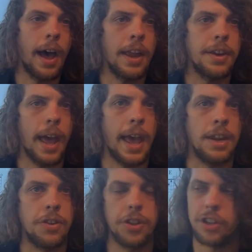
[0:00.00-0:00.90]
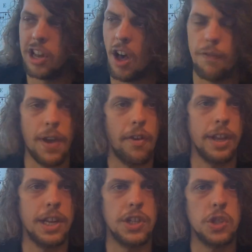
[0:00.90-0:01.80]
and end. So there's a lot of
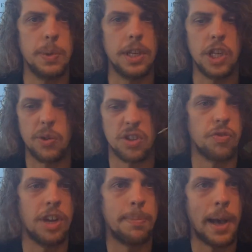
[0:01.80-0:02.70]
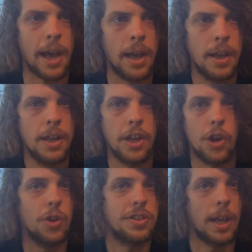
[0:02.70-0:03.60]
variations we can do. It doesn't really matter. It
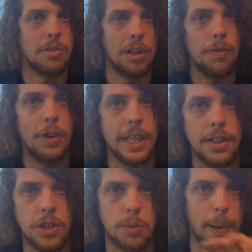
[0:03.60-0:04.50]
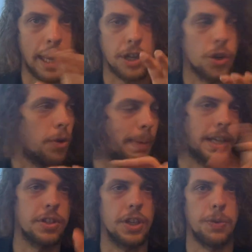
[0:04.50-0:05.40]
all sounds lovely in Spanish or
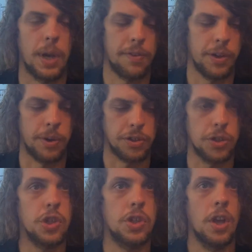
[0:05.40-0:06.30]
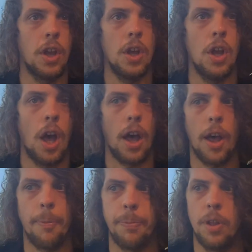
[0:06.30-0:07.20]
Mexican, whatever you want. So just
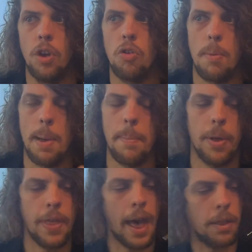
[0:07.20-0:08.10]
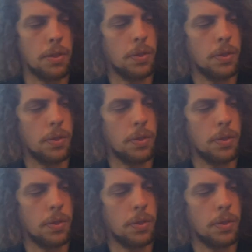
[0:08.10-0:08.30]
remember that